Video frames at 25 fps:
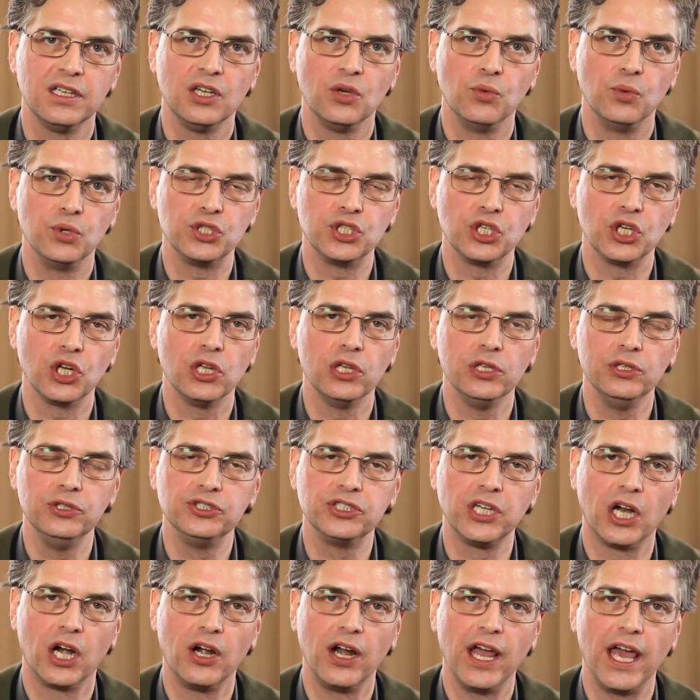which includes
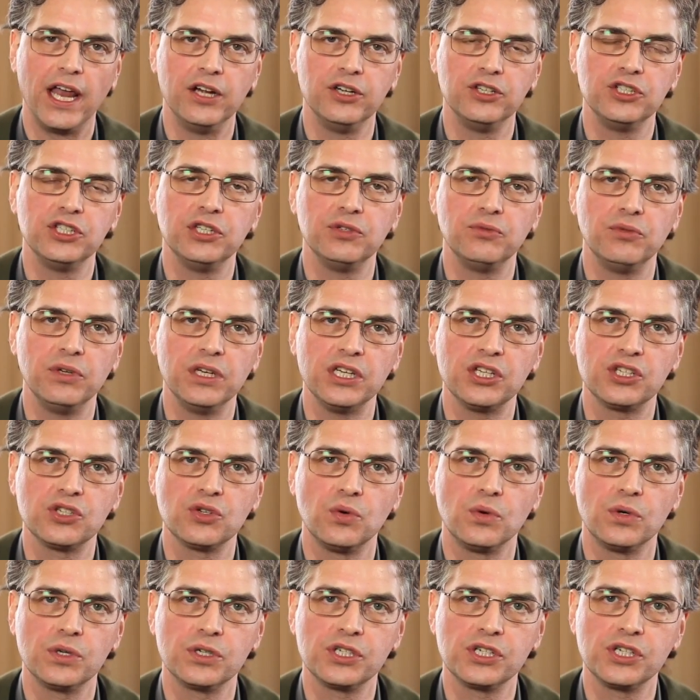our energy
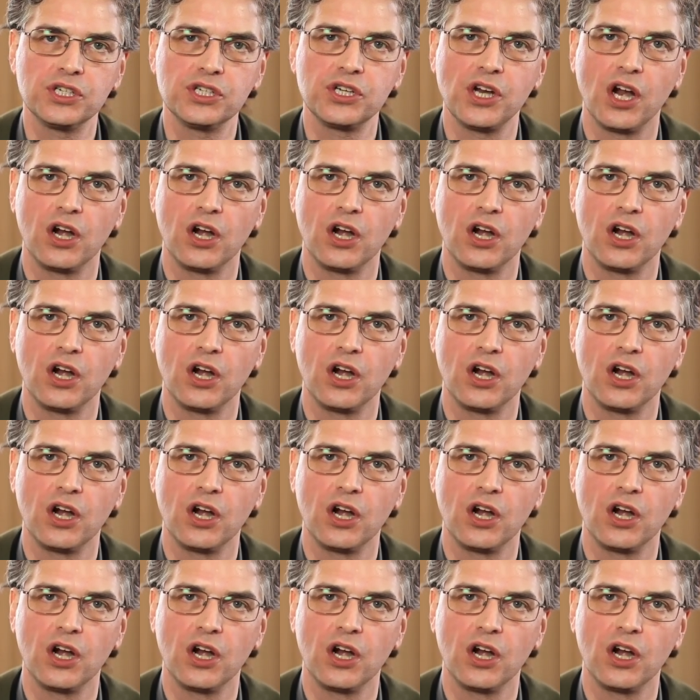resources,